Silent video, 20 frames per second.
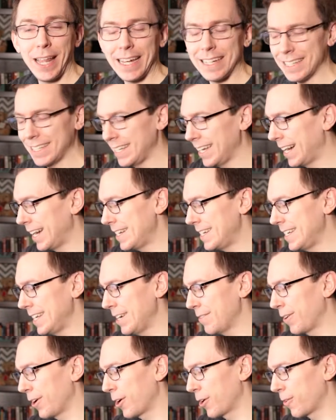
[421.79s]
that's the
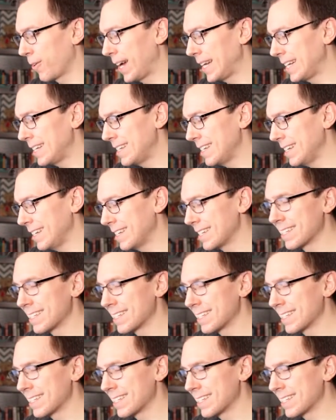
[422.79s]
idea of heredity,